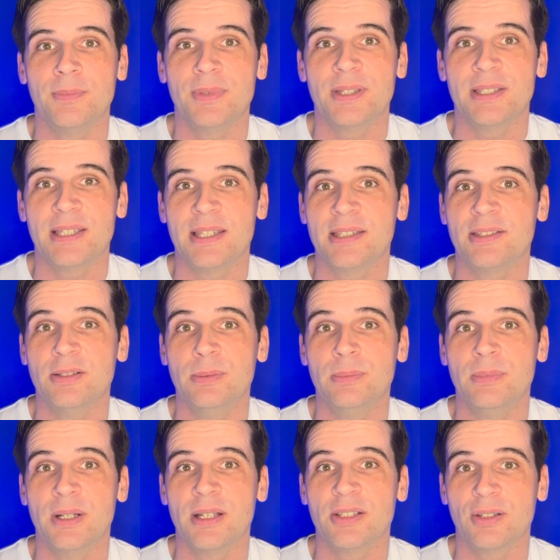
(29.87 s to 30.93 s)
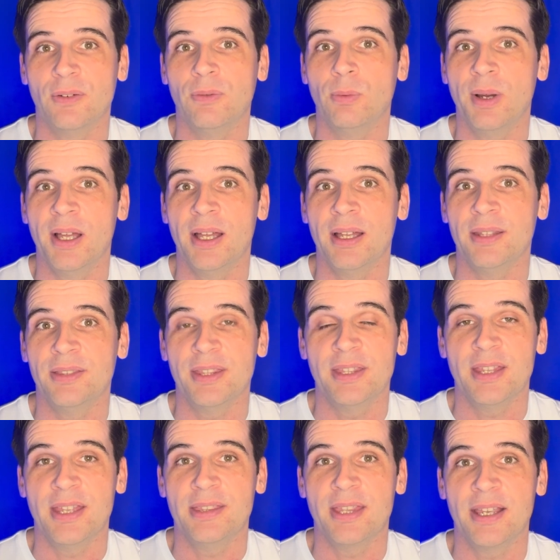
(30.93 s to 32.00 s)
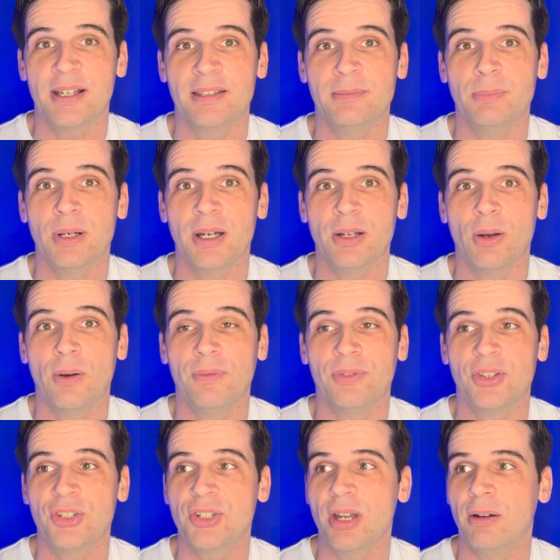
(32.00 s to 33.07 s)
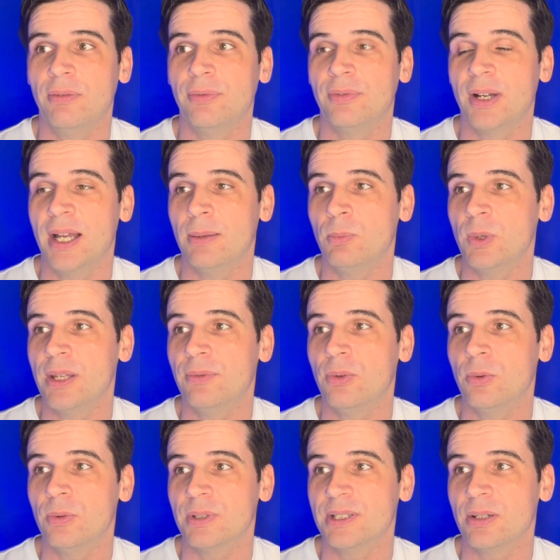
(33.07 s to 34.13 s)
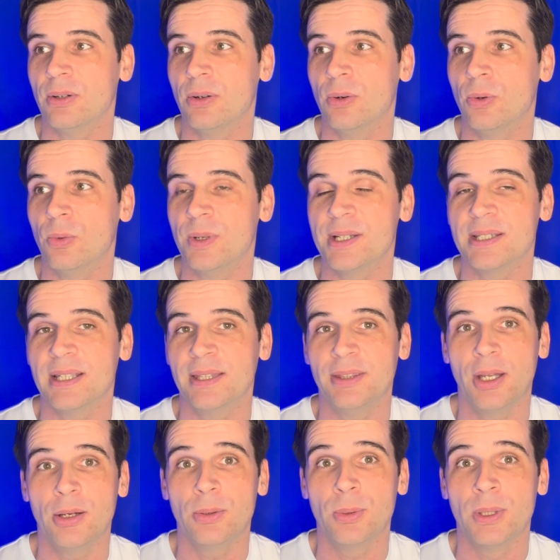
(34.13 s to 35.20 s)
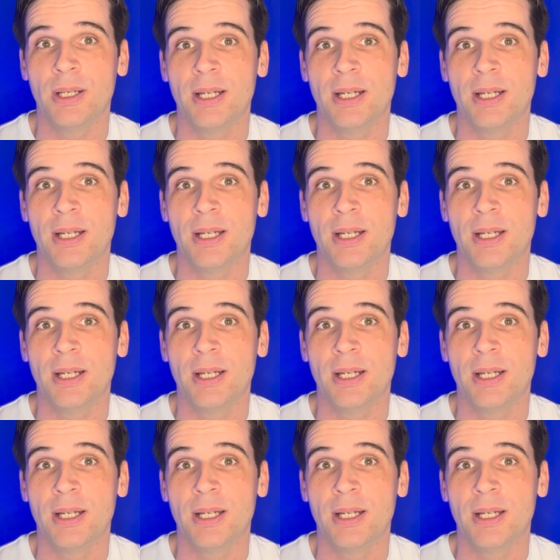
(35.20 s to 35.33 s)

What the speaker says: system software that they can buy off the shelf? And we've always said no.